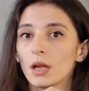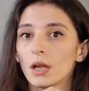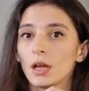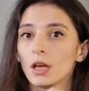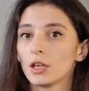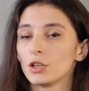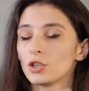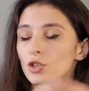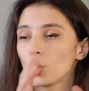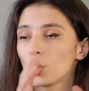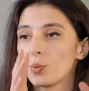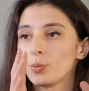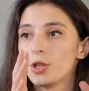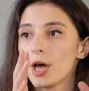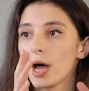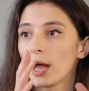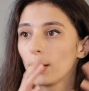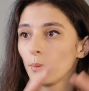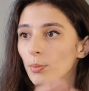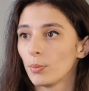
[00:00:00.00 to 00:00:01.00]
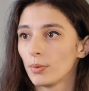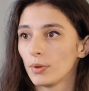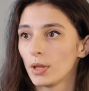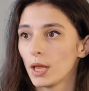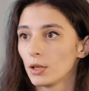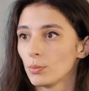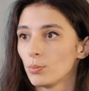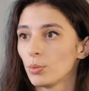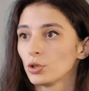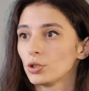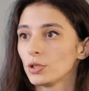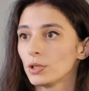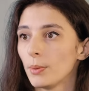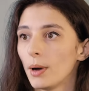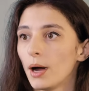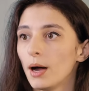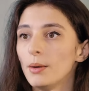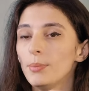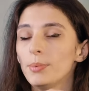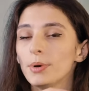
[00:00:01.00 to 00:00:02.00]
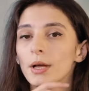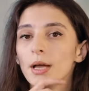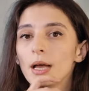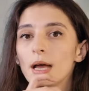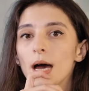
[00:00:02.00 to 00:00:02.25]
uh, top down and bottom up,